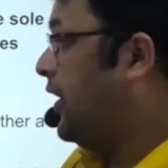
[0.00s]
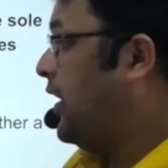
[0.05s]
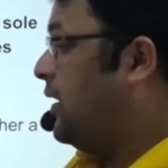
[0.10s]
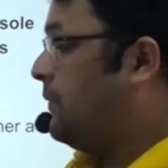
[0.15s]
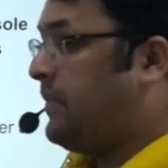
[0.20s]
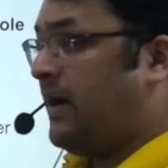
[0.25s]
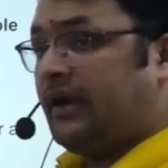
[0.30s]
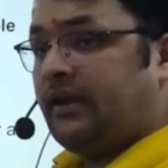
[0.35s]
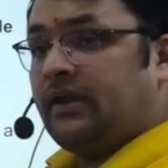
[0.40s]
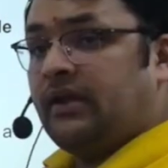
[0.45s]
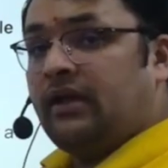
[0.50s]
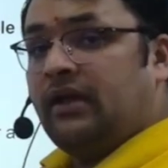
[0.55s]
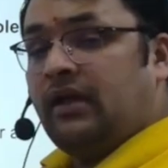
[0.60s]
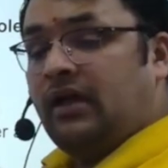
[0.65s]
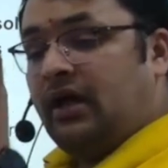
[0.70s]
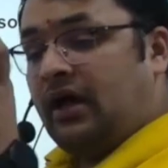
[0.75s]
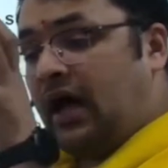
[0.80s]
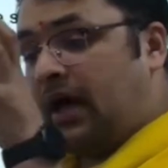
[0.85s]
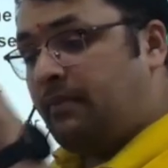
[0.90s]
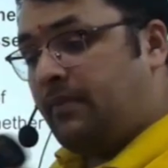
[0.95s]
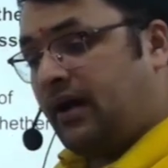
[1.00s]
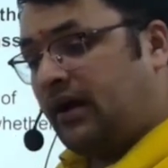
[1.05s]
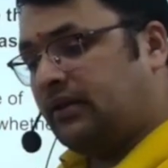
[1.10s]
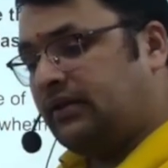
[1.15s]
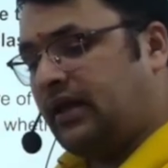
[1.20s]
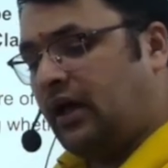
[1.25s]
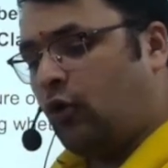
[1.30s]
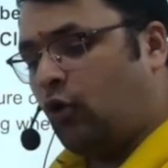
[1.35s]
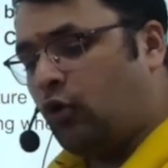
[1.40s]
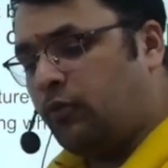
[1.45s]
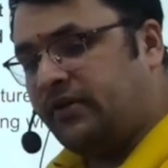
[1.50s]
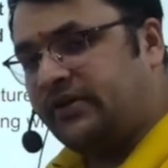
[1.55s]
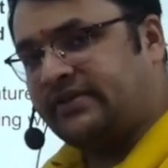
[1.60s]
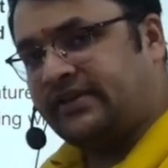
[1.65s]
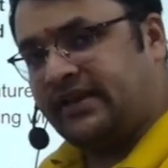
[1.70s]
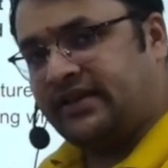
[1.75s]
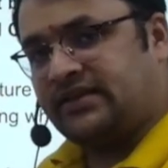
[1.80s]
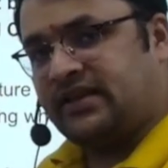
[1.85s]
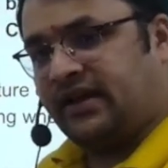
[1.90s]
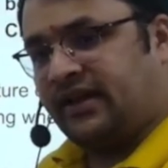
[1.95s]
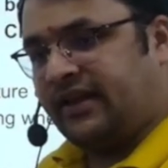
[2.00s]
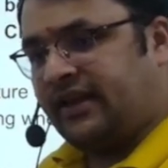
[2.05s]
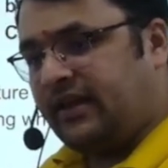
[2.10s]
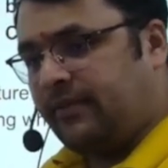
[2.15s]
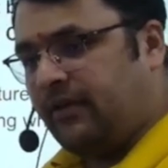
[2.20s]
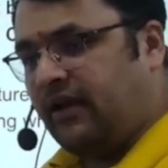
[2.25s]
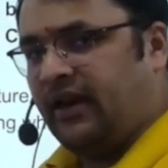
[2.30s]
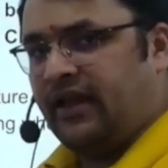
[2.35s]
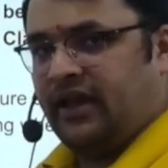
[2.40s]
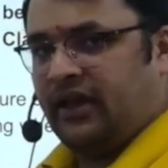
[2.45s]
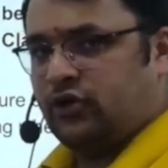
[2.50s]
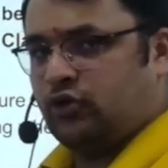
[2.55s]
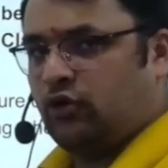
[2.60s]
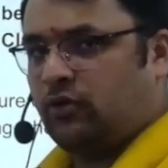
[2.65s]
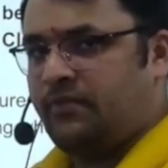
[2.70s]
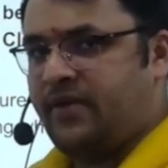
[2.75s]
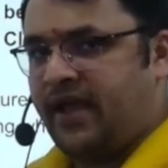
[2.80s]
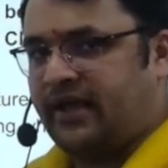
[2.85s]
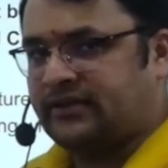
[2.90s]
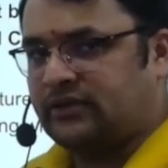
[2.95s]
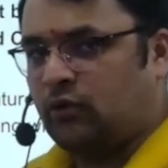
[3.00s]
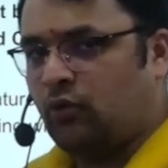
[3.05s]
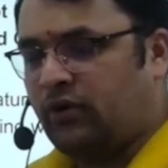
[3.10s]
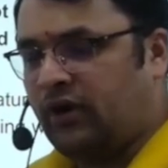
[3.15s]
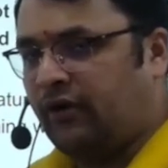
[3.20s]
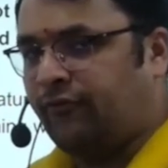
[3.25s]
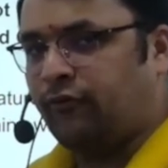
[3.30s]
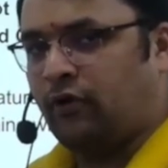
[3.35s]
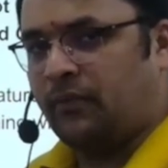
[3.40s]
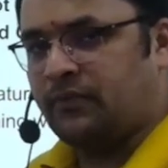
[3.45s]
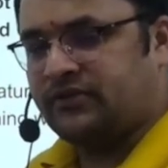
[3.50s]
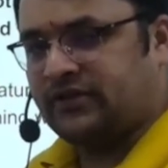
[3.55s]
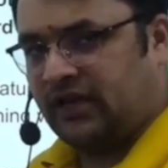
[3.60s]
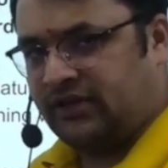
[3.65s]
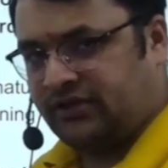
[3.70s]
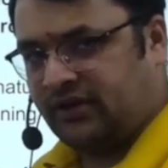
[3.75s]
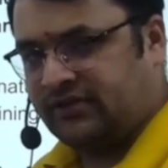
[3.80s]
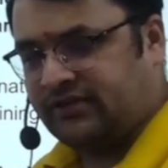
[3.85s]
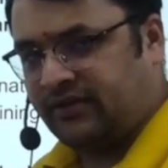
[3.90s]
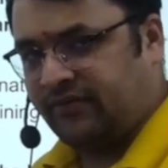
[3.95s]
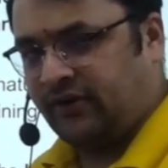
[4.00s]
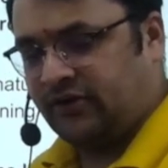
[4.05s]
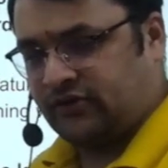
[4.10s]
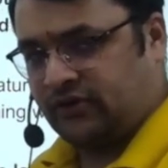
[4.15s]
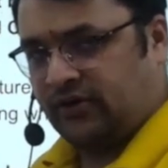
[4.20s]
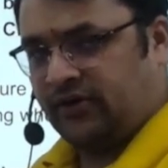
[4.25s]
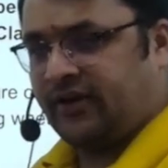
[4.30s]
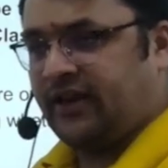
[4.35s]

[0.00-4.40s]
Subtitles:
But among the OBCs, the creamy layer should be excluded from such reservation.